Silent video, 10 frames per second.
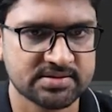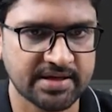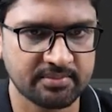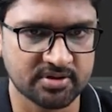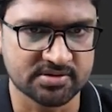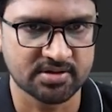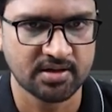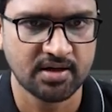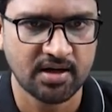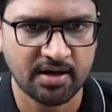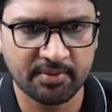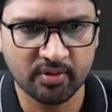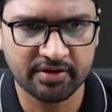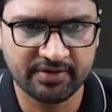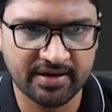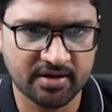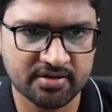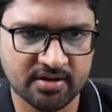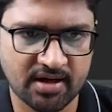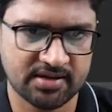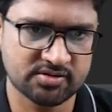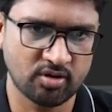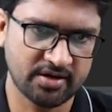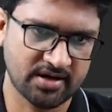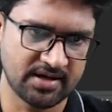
save this, we're going to define another class called a